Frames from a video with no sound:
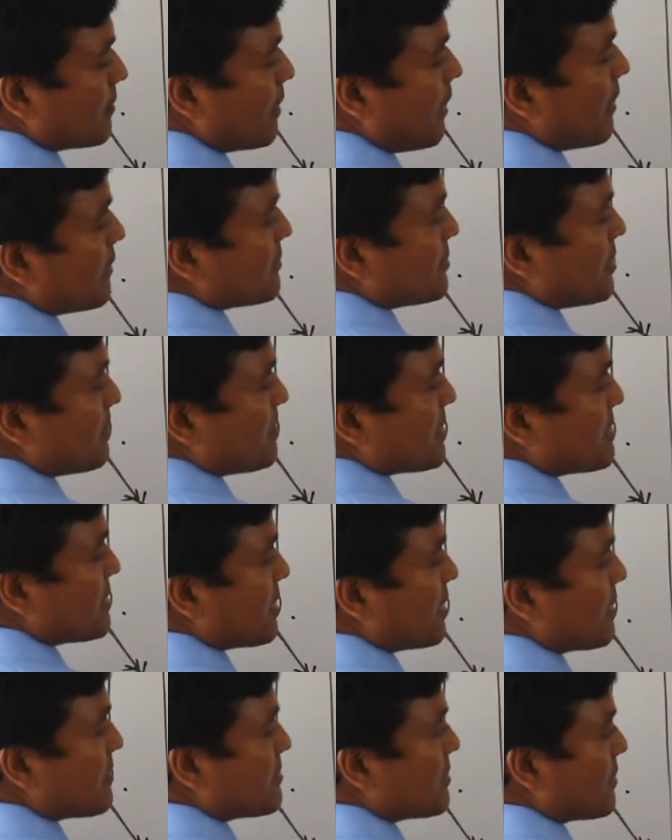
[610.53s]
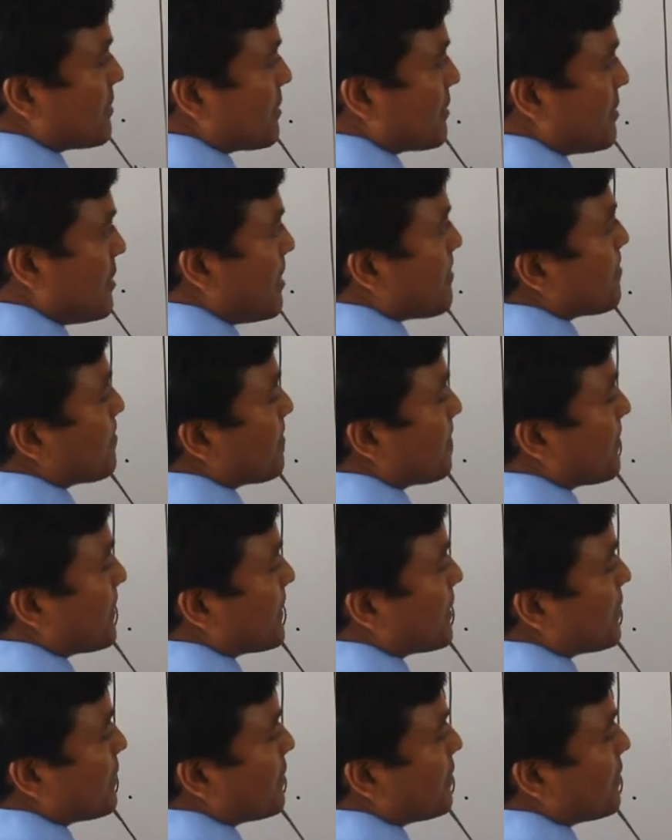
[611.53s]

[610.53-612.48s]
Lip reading: except the second set yarn.